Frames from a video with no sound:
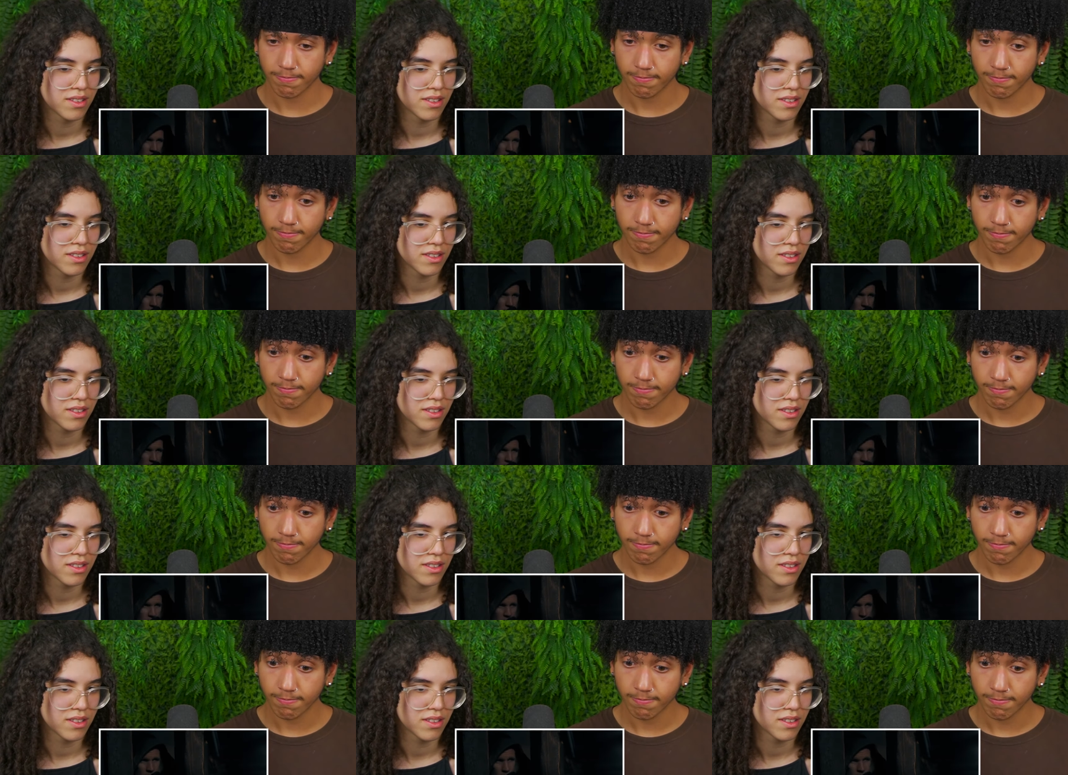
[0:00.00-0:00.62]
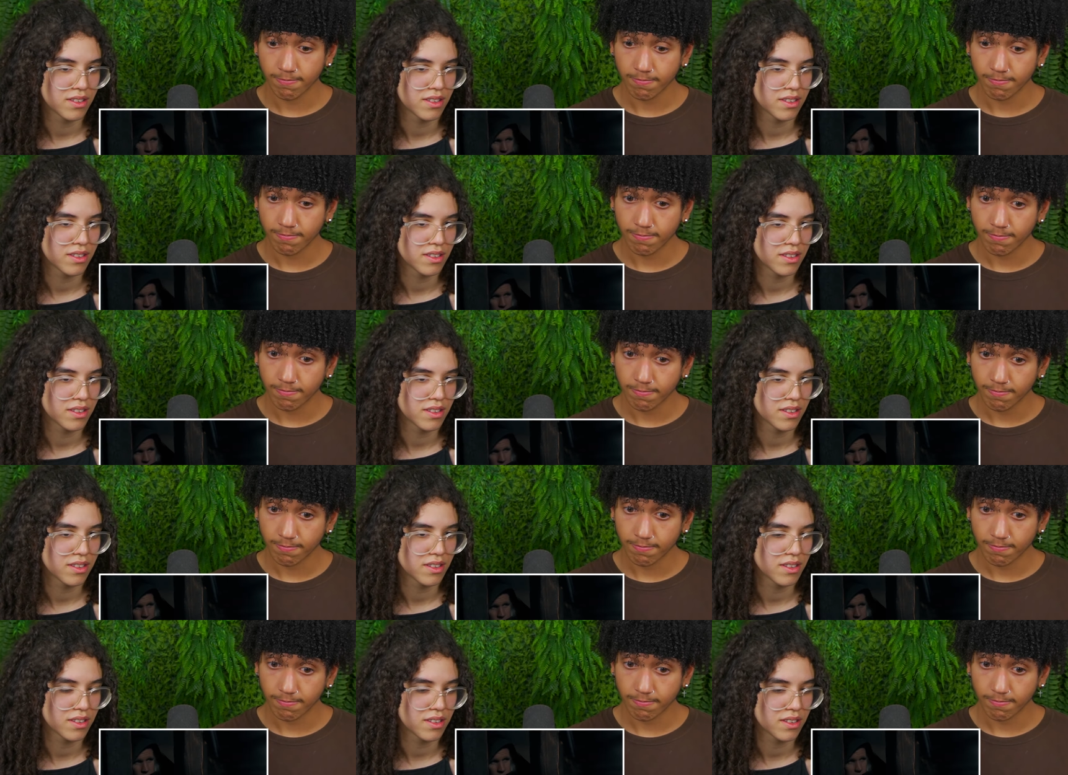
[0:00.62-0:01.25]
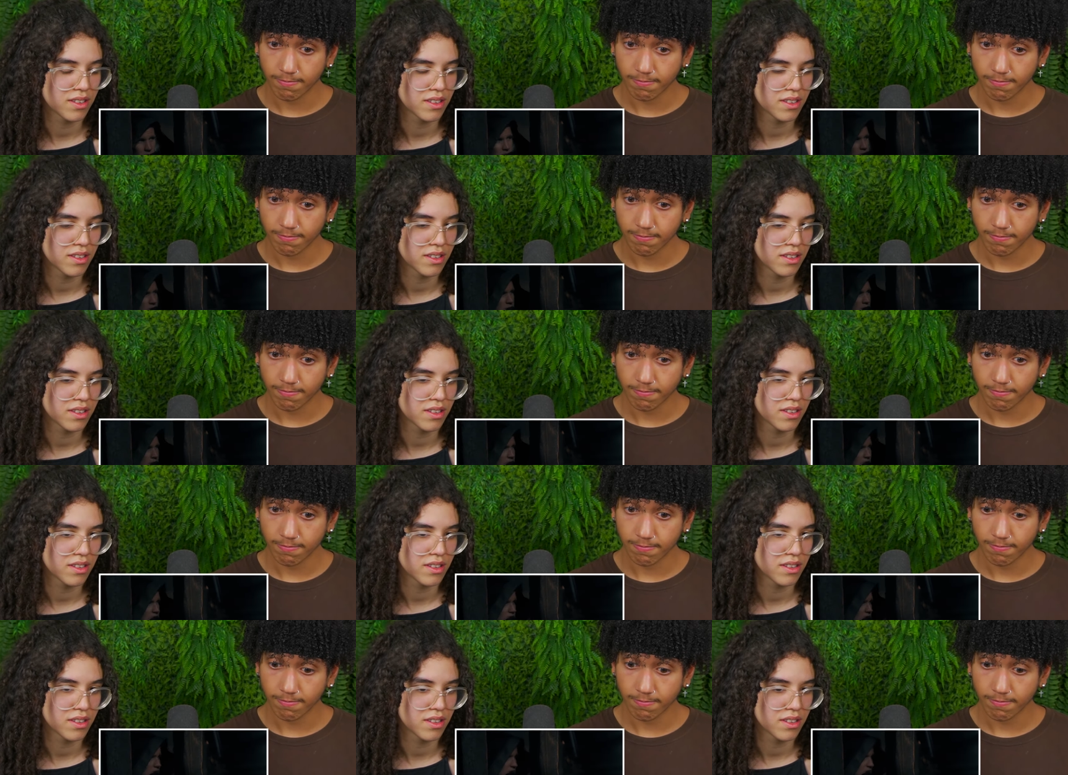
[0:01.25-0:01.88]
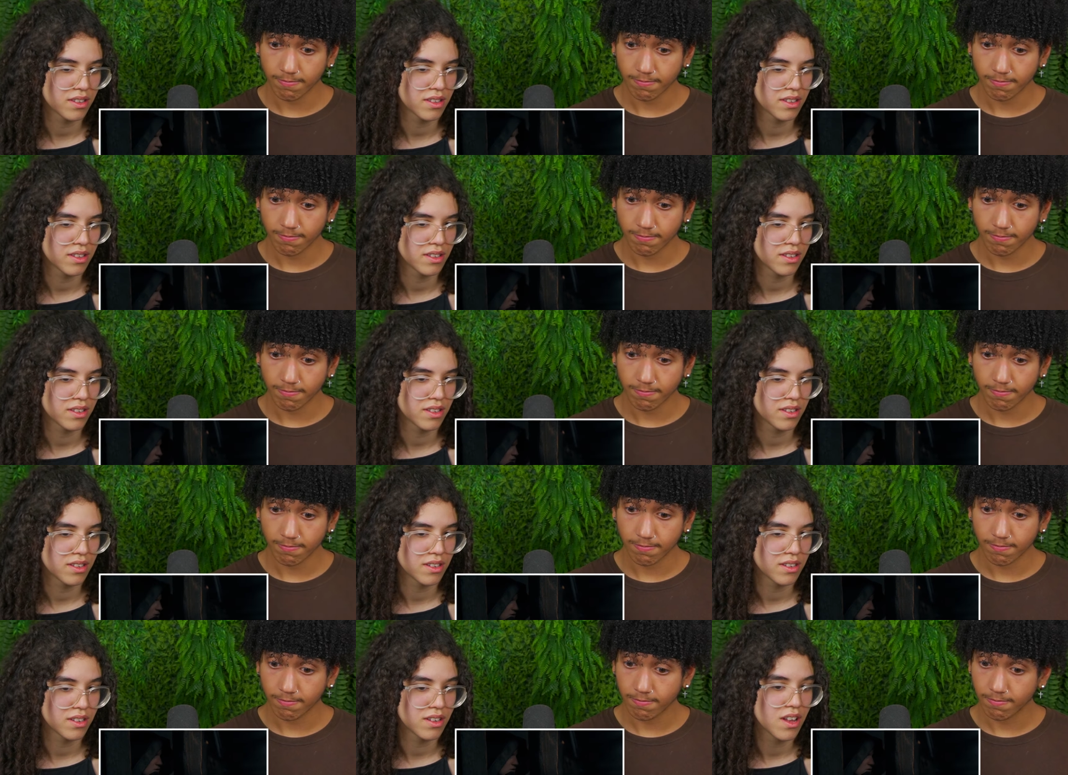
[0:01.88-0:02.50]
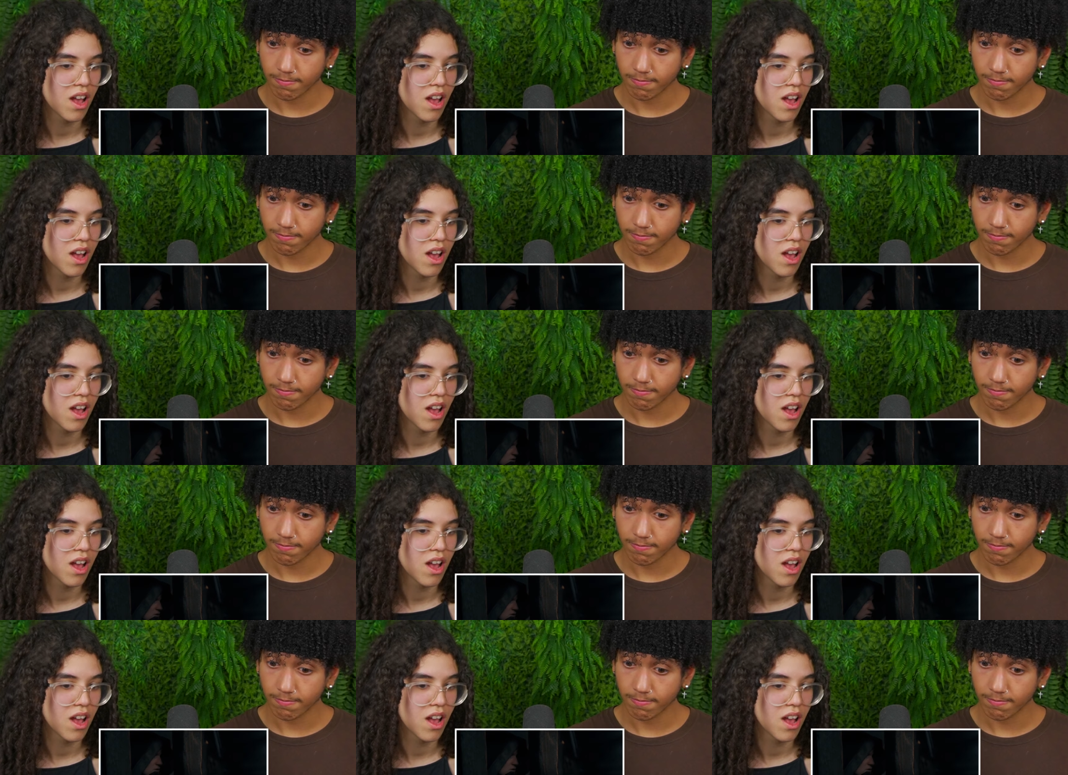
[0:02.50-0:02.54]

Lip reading: (silence)